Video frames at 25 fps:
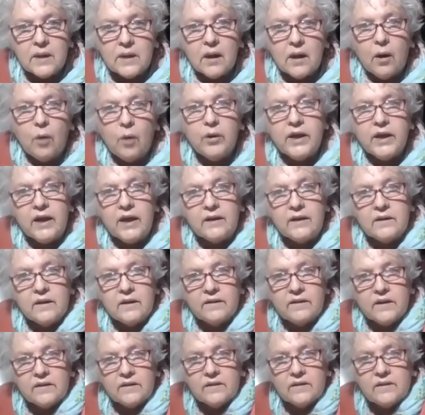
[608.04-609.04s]
okay,
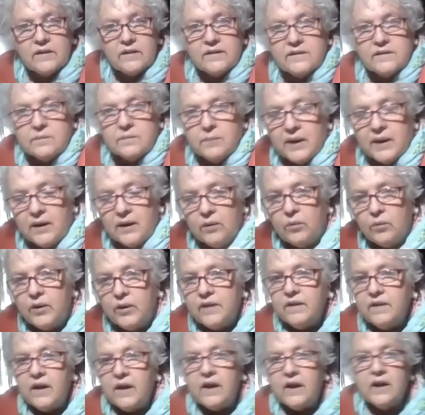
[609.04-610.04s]
this middle
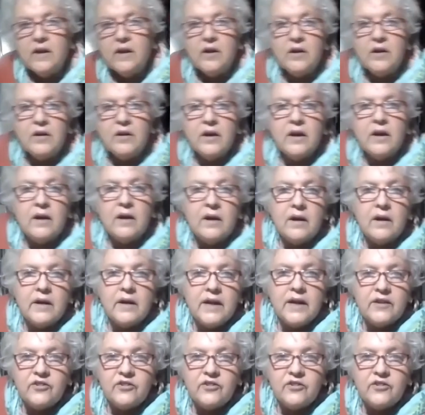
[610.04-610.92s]
one here, each